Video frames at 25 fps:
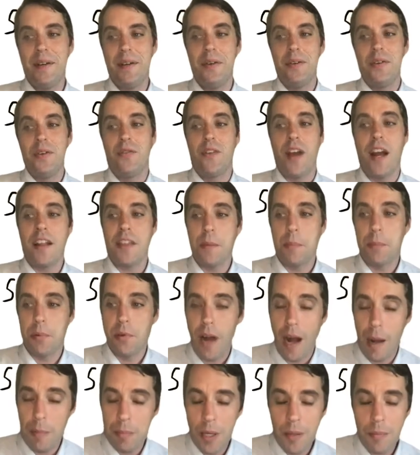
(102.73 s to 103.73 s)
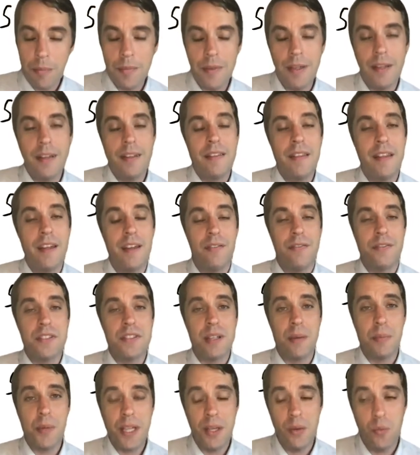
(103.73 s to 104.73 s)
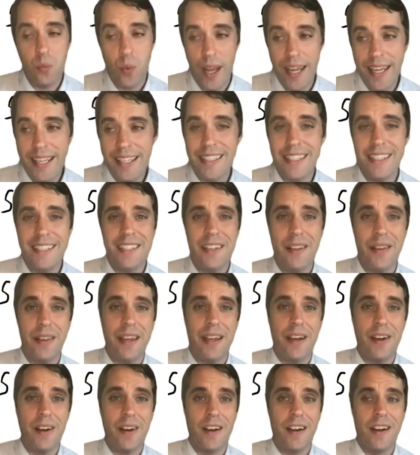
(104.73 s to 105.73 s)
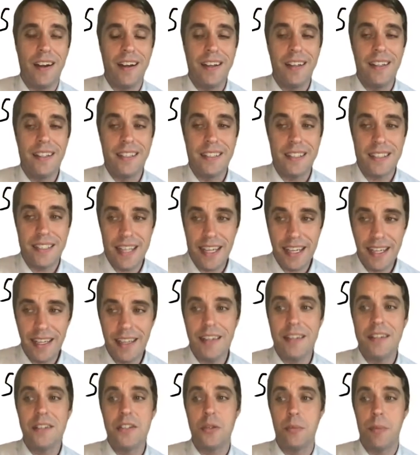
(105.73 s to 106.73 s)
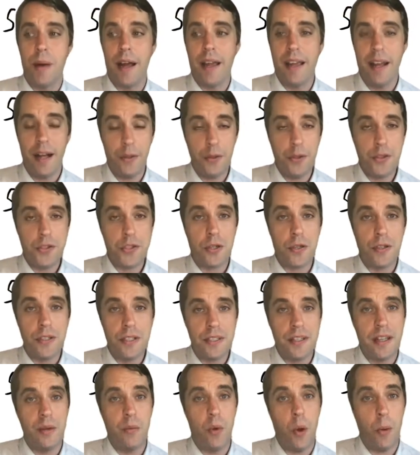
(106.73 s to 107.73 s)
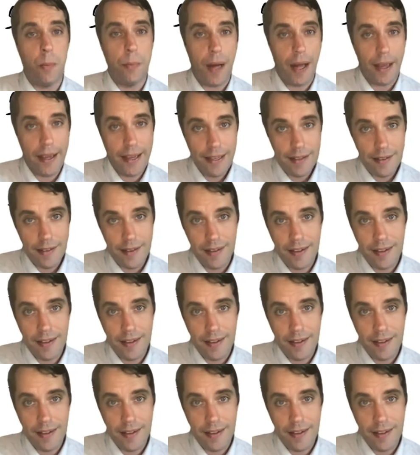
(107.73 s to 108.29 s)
you've got the problem that if someone can wait until they are sick to buy health insurance, then they won't buy it.